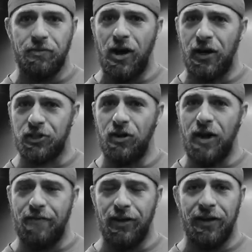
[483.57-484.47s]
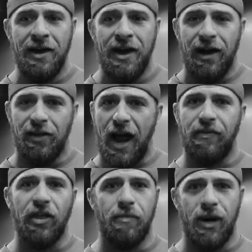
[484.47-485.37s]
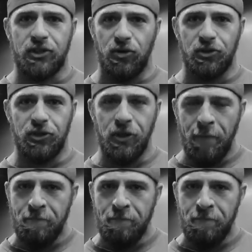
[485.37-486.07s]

but also you're having a lot of other muscles